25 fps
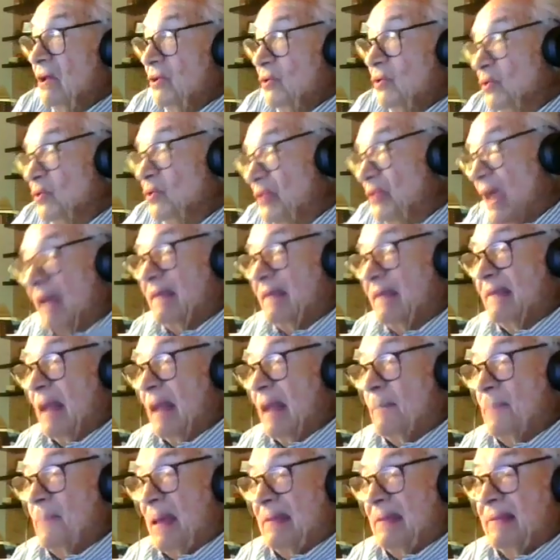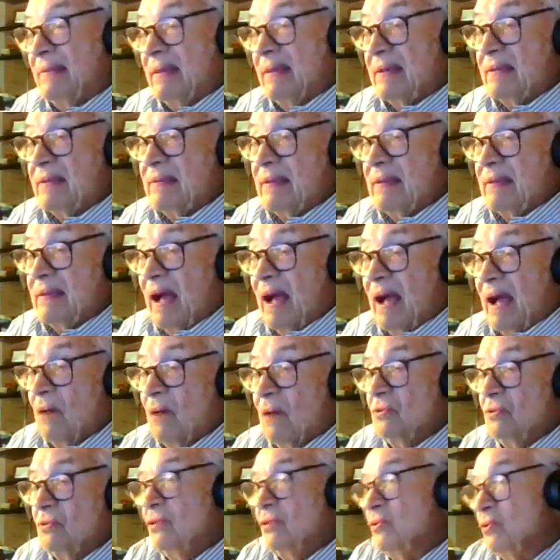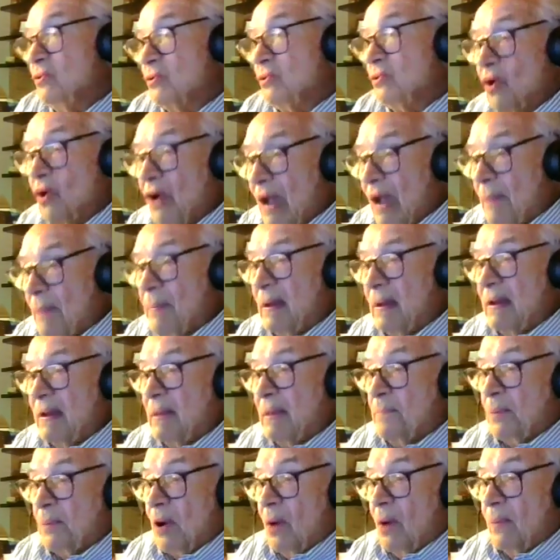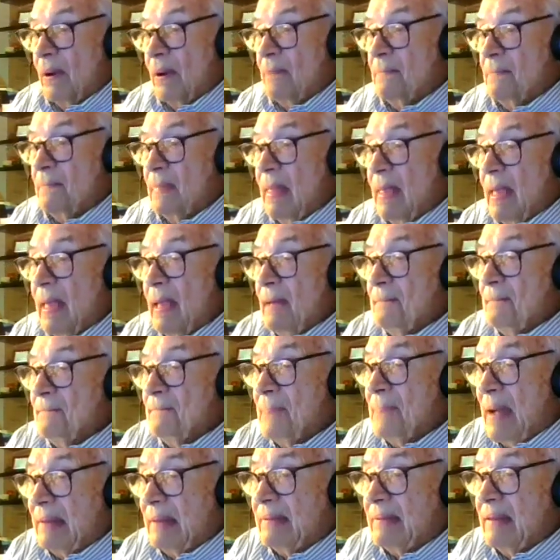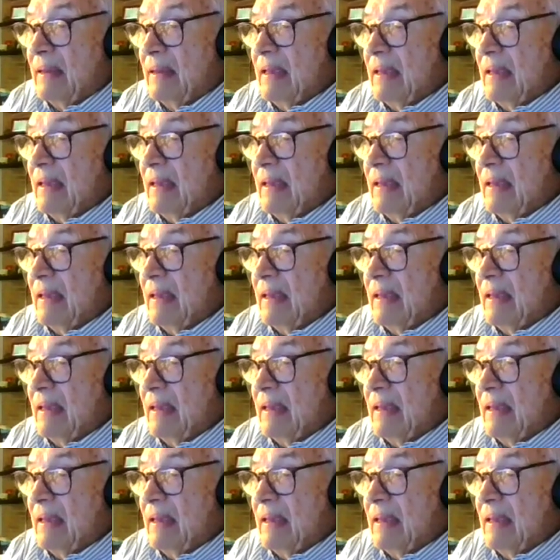you take the appendix out, you don't have any problem. But